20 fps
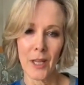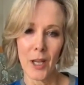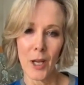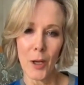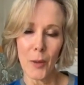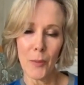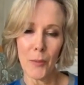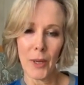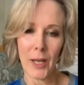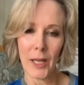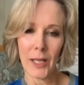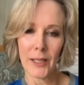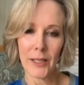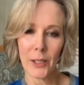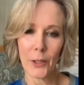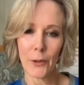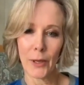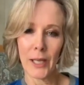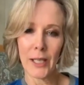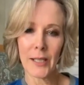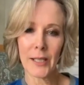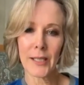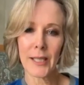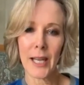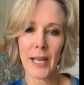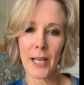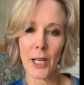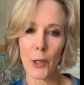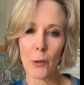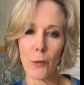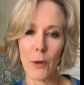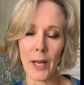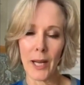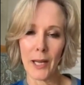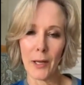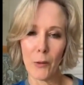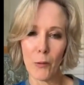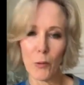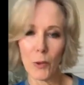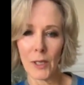But the greatest
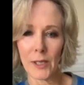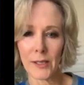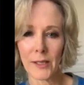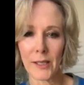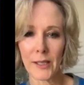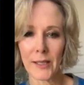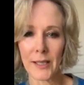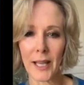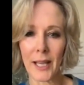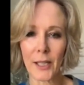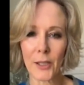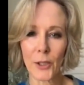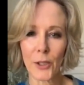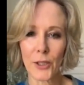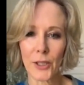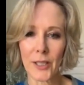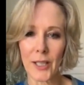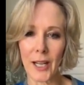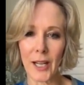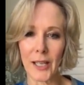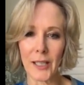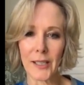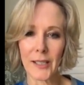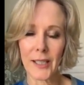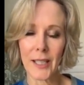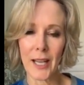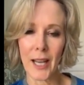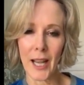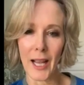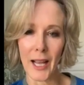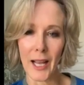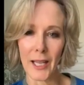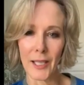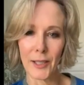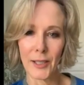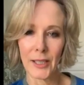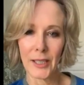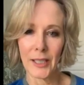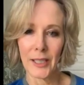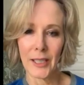takeaway was this exercise he had,
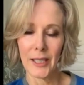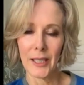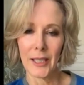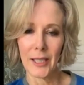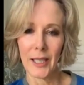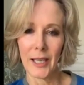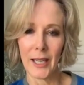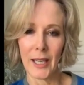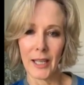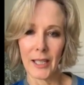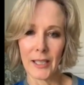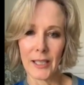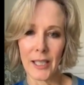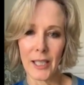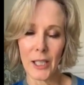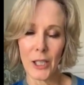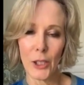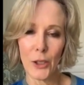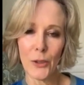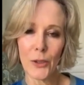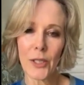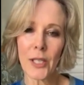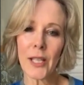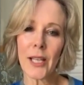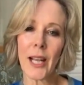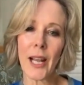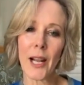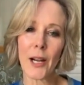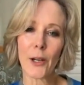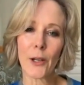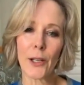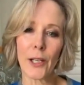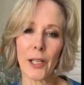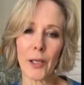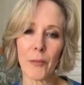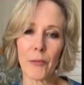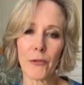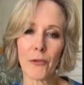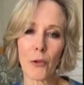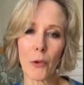and he used an
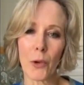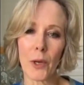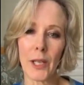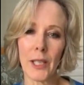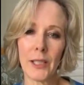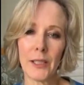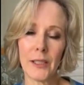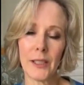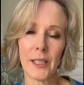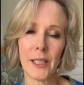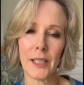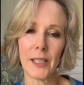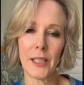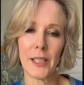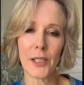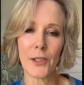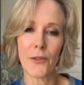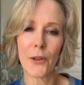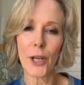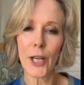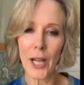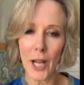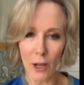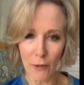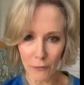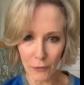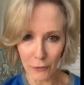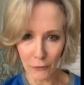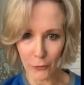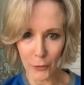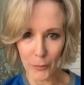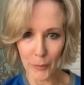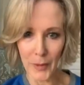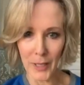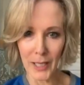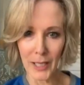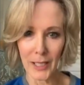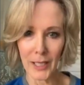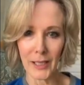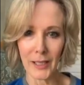acronym for it that is very helpful for
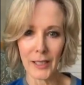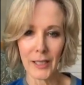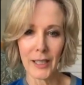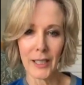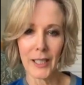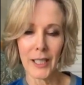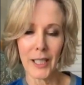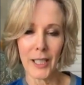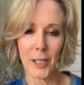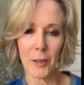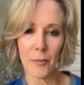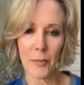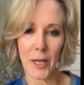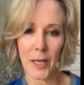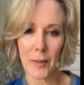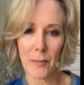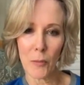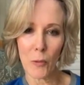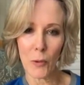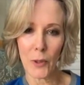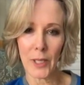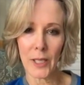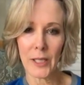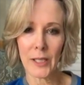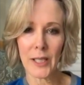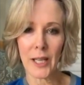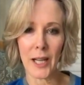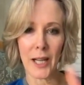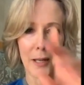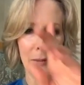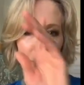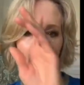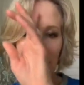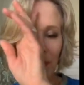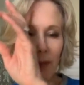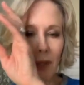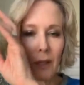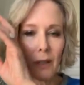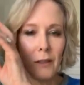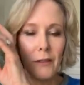me in my morning time
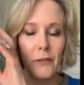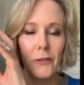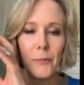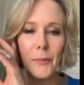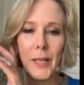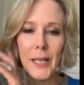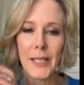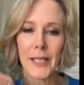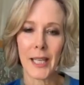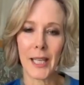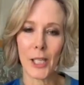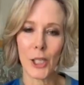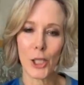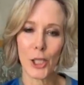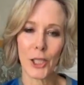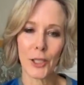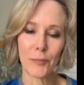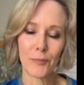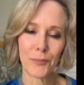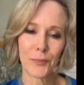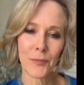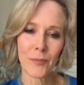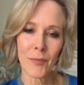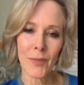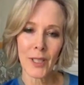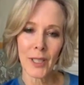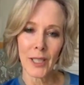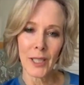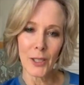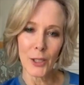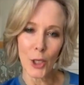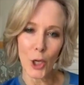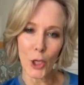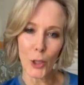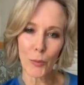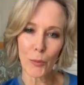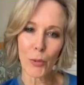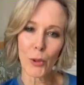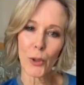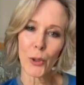of meditation. It's
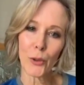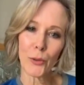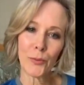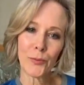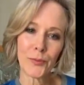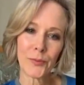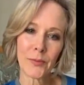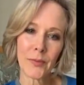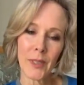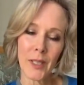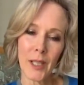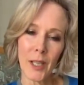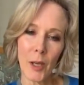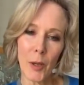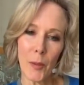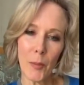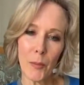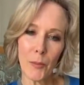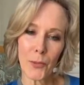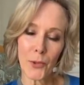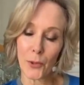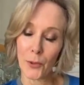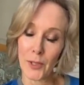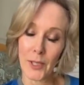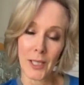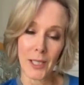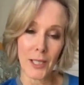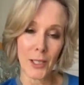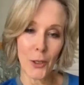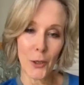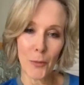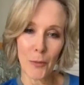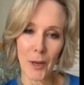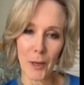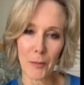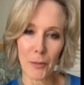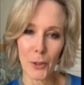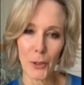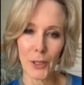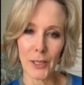called BREW. So it's easy to
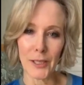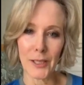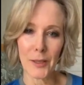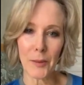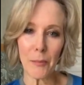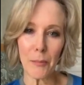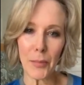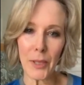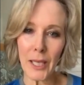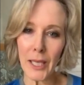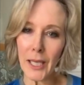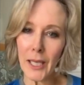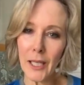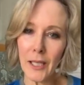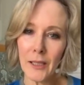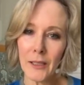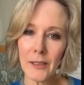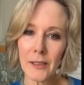remember. It's BREW.